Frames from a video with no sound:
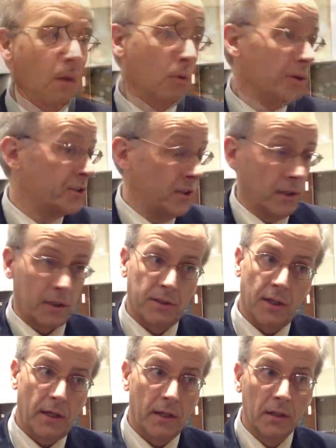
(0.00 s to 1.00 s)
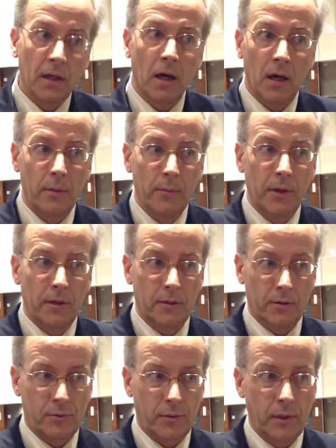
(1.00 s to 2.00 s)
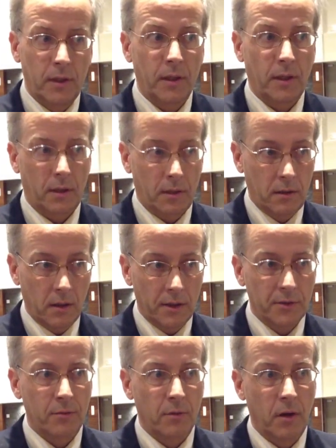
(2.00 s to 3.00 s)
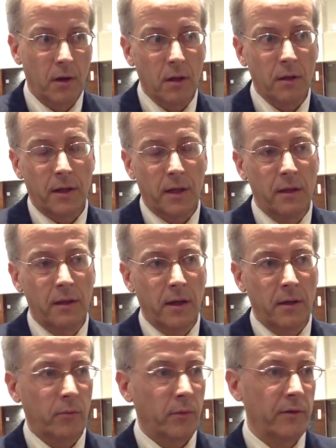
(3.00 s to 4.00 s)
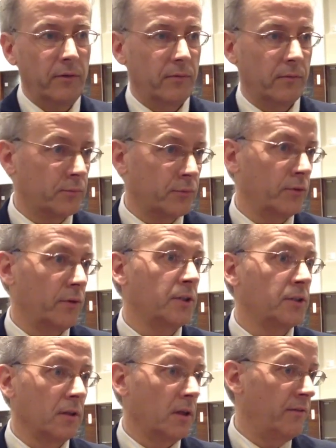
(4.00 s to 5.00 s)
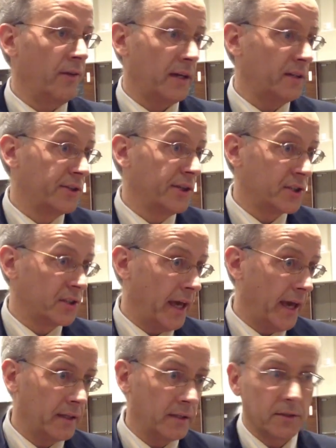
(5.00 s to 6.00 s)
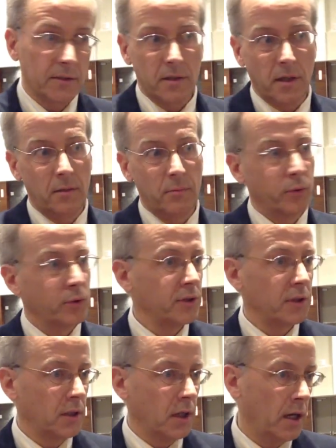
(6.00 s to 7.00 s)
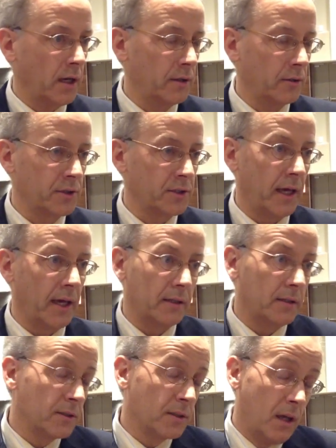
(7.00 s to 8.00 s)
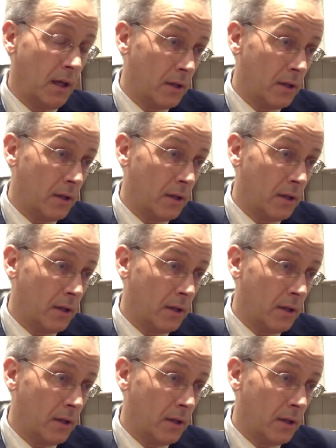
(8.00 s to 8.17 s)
Well, it's an exciting time in treating cholesterol in that we traditionally have had just statins and pushing to high dose statins.